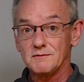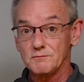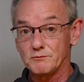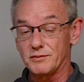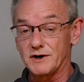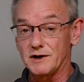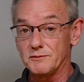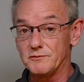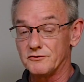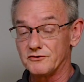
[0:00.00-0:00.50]

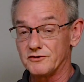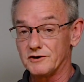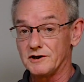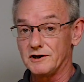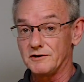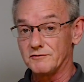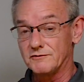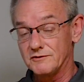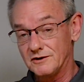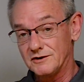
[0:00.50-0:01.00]
Problem
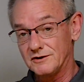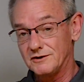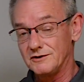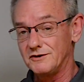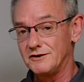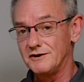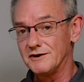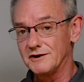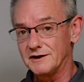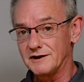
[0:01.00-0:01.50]
solved,
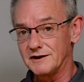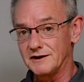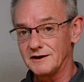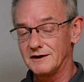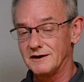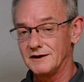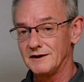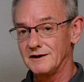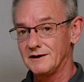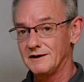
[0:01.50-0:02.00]
done.
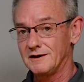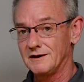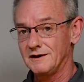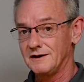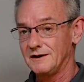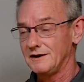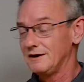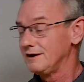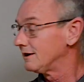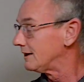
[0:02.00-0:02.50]

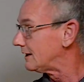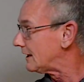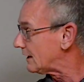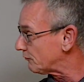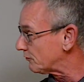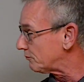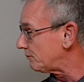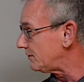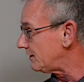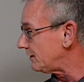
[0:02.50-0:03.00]
That
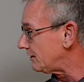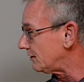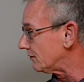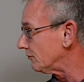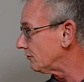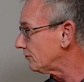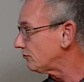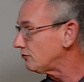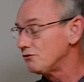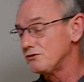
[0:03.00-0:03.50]
would be the
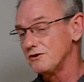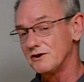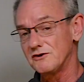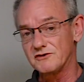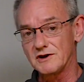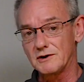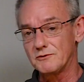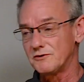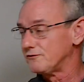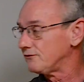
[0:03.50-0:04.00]
only two things
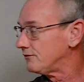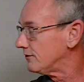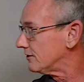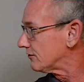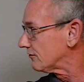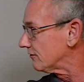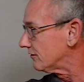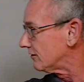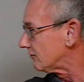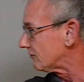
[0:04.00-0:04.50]
I would
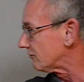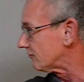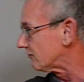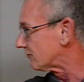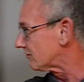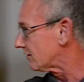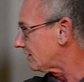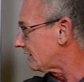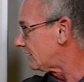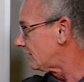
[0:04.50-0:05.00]
fix in this
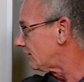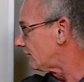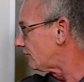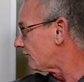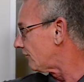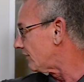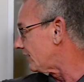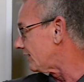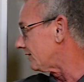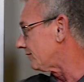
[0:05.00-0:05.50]
entire
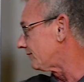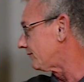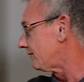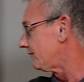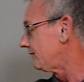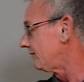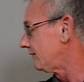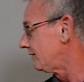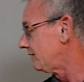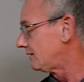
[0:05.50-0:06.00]
graph.